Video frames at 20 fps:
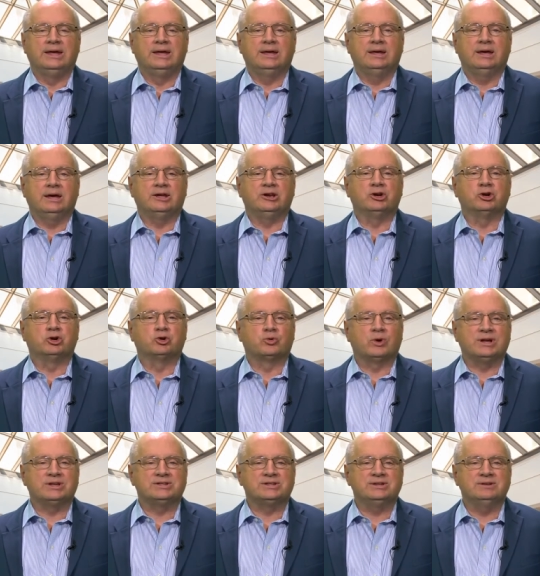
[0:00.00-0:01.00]
an
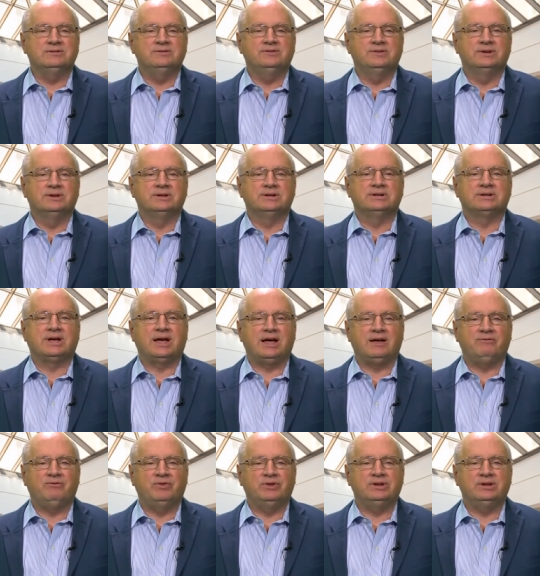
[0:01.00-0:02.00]
aggressive,
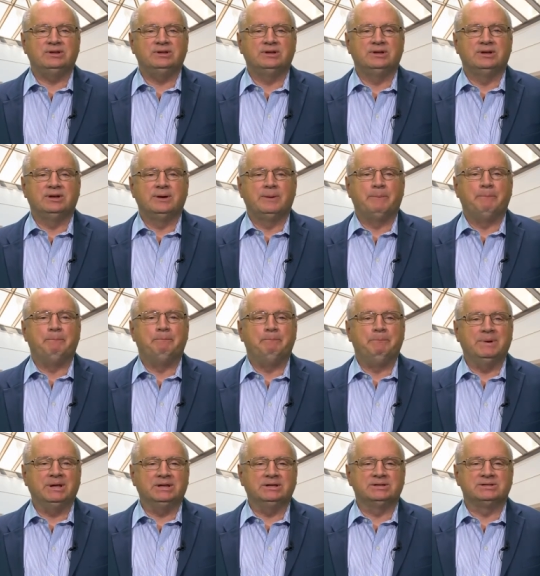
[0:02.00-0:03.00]
confident,
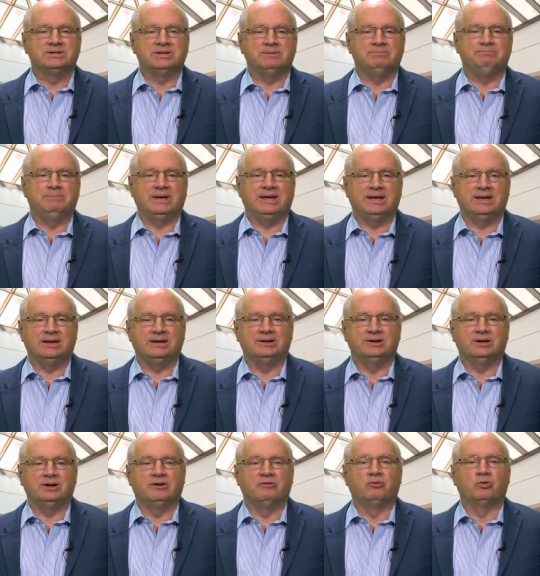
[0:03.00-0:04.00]
militant band
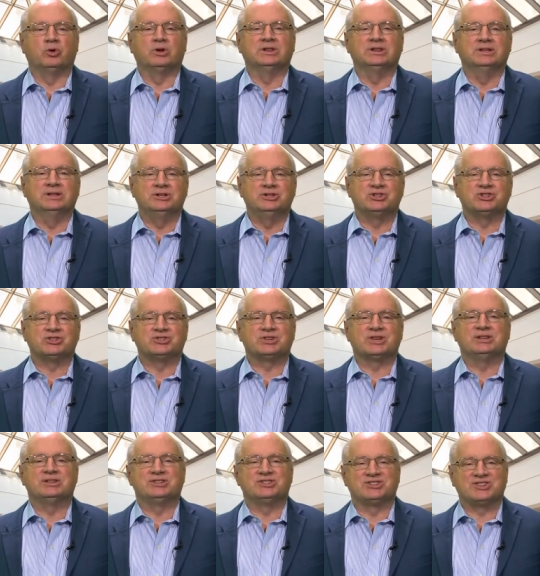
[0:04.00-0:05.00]
of religious
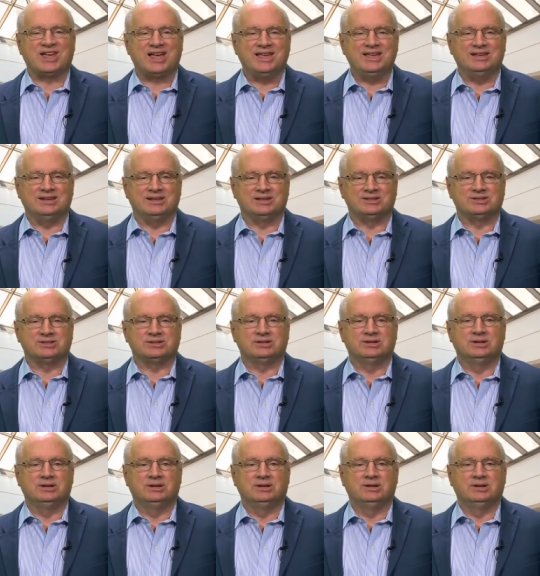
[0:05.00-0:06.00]
Zionists,
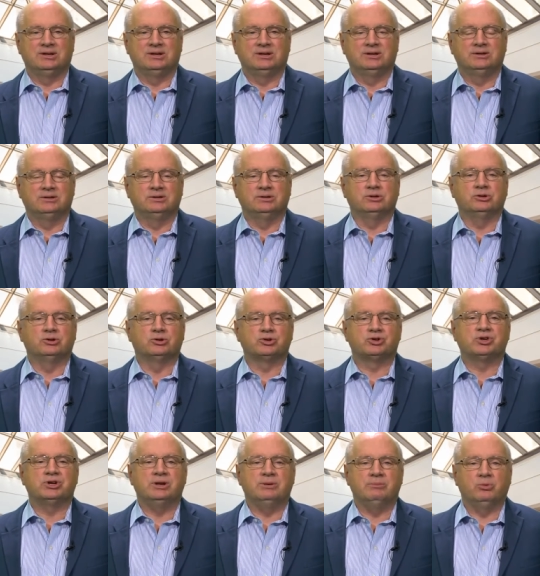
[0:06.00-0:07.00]
the
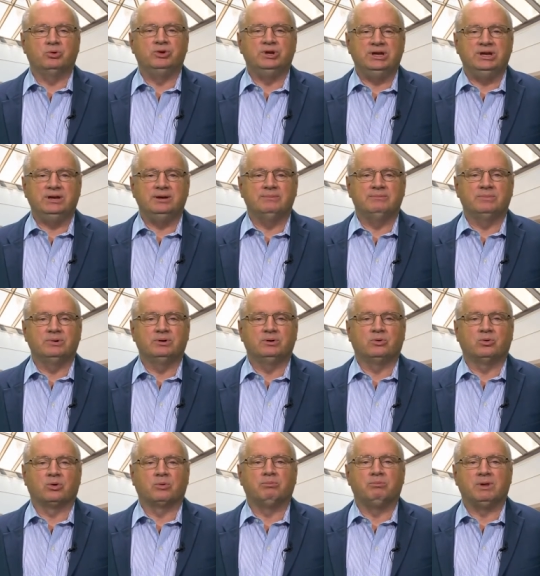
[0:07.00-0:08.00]
Gush Emunim,
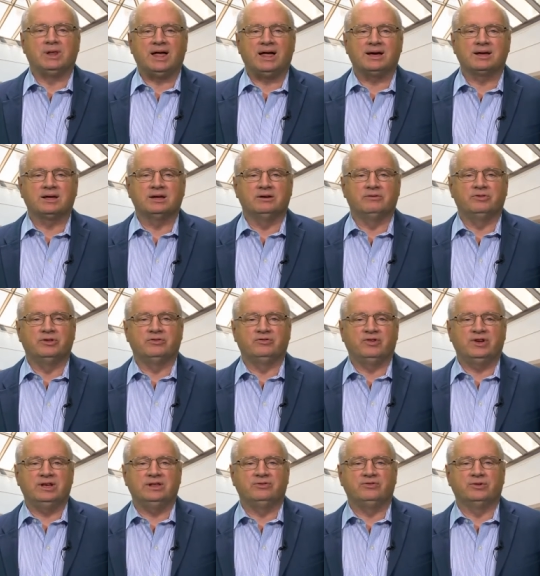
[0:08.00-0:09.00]
or Bloc of the
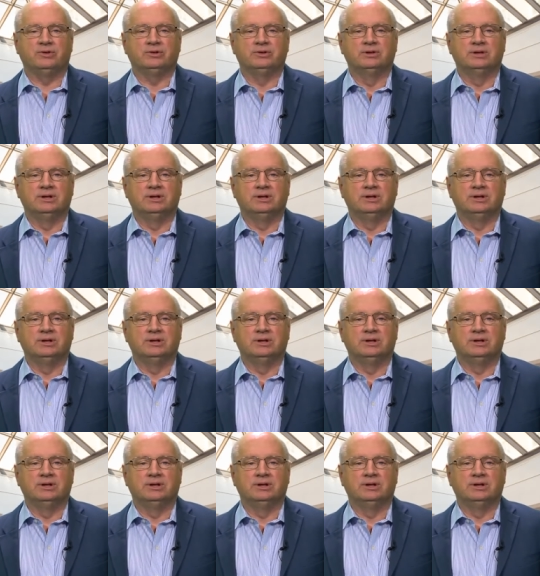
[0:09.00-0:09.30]
Faithful,